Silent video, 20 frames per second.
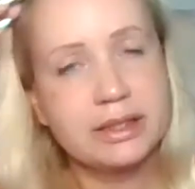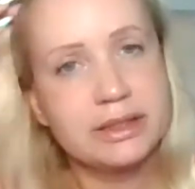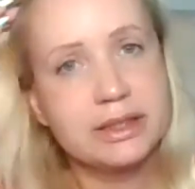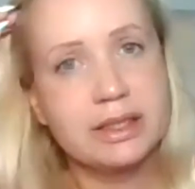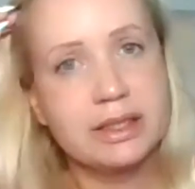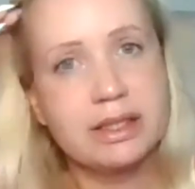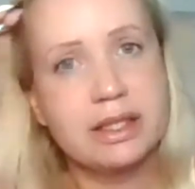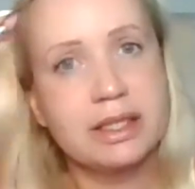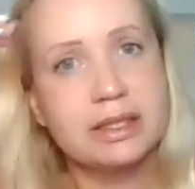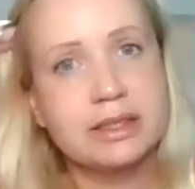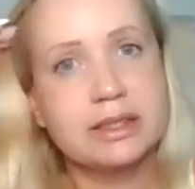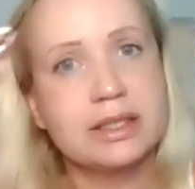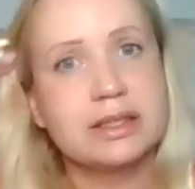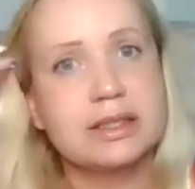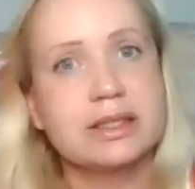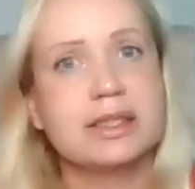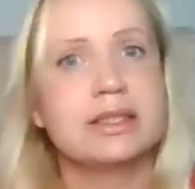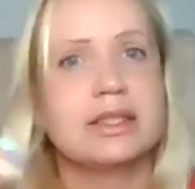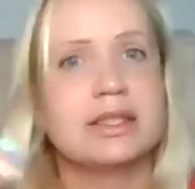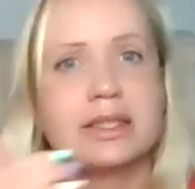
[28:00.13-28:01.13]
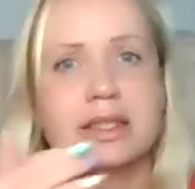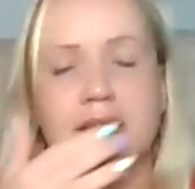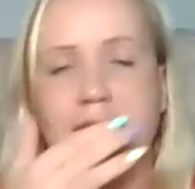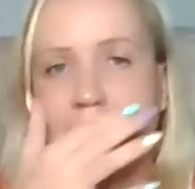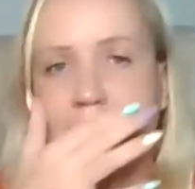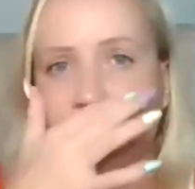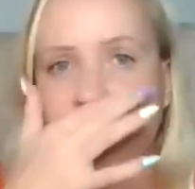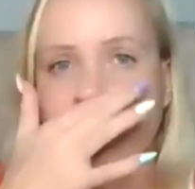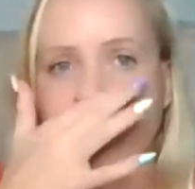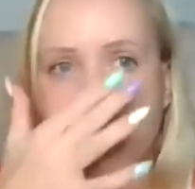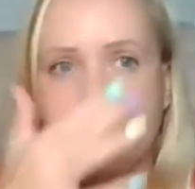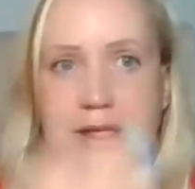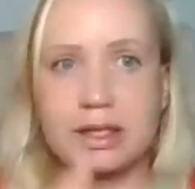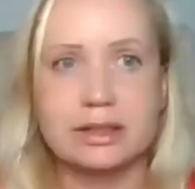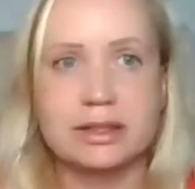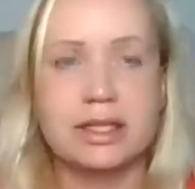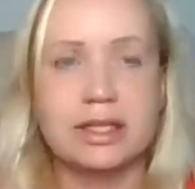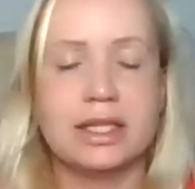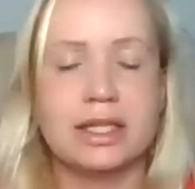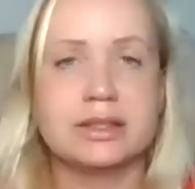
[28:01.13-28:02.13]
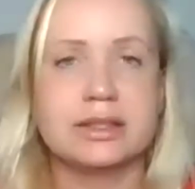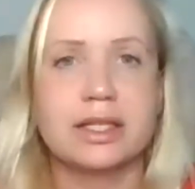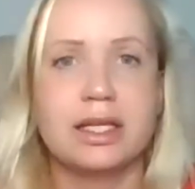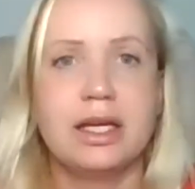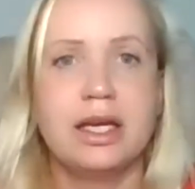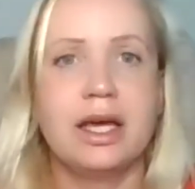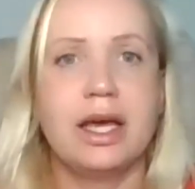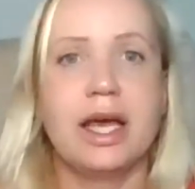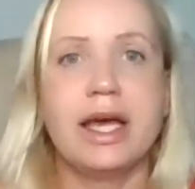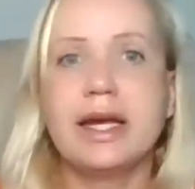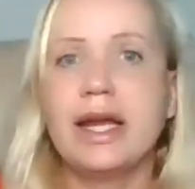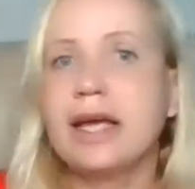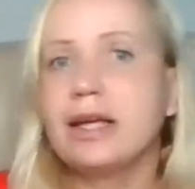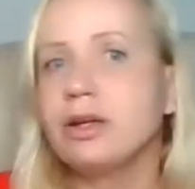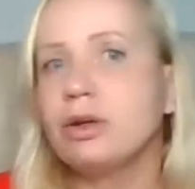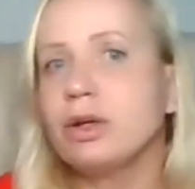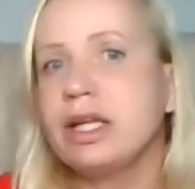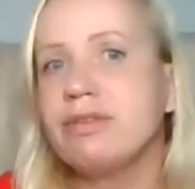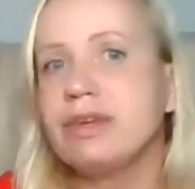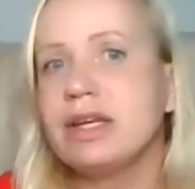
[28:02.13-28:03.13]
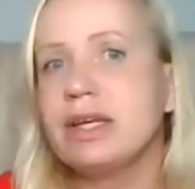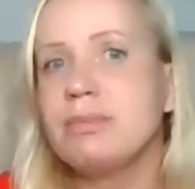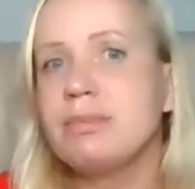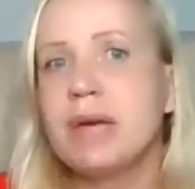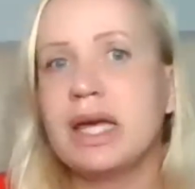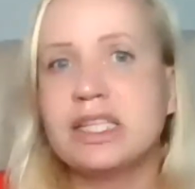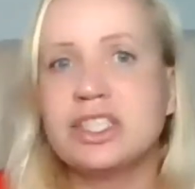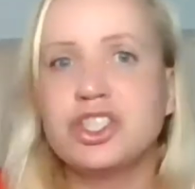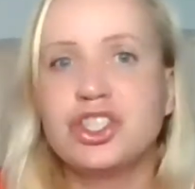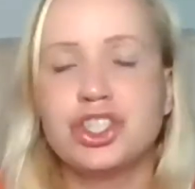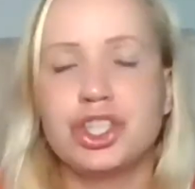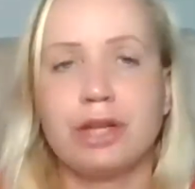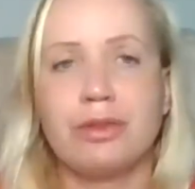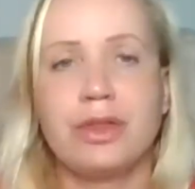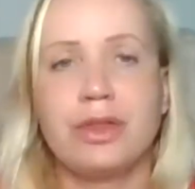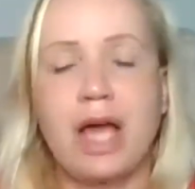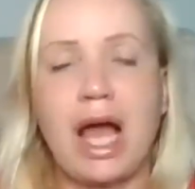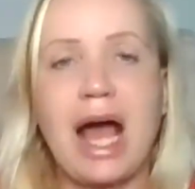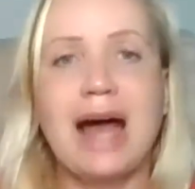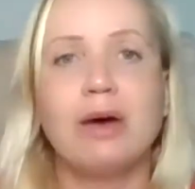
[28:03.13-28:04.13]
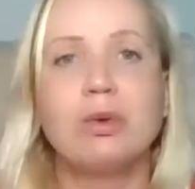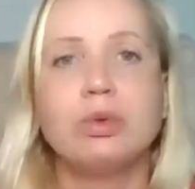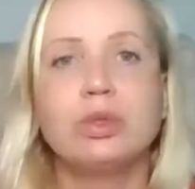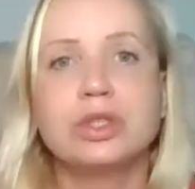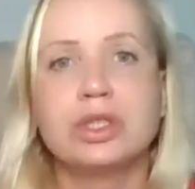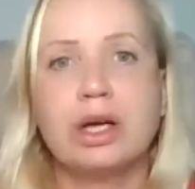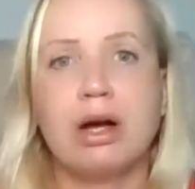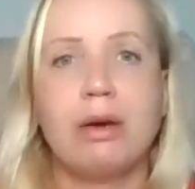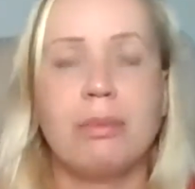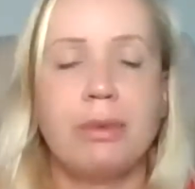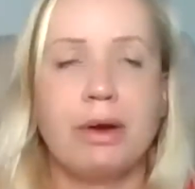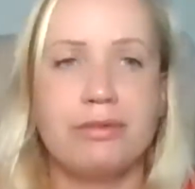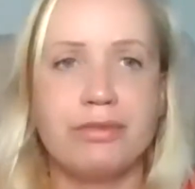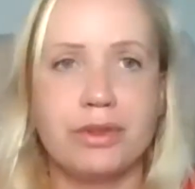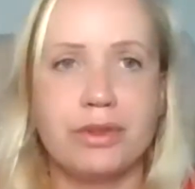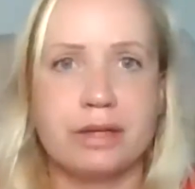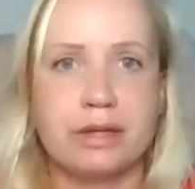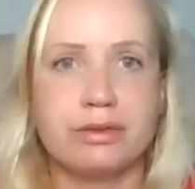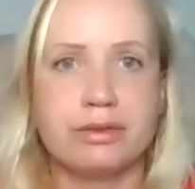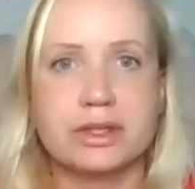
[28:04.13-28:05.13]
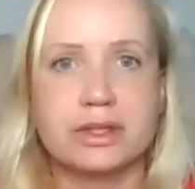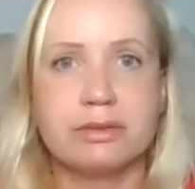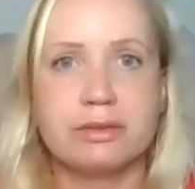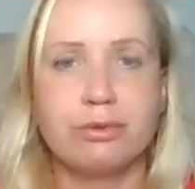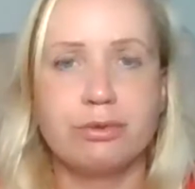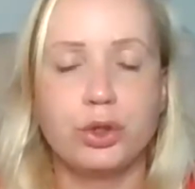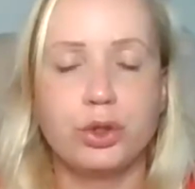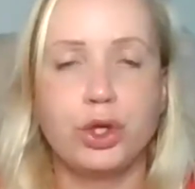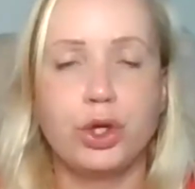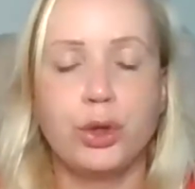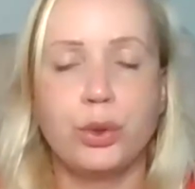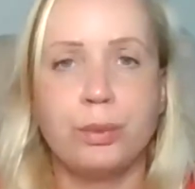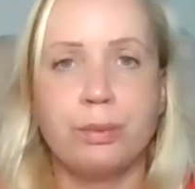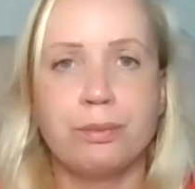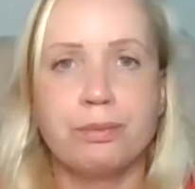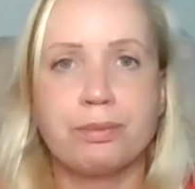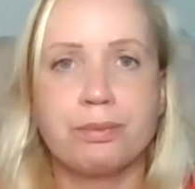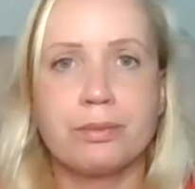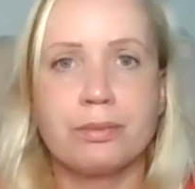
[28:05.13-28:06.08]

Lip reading: this, and it's this. And I don't even mention the outcome of this for you.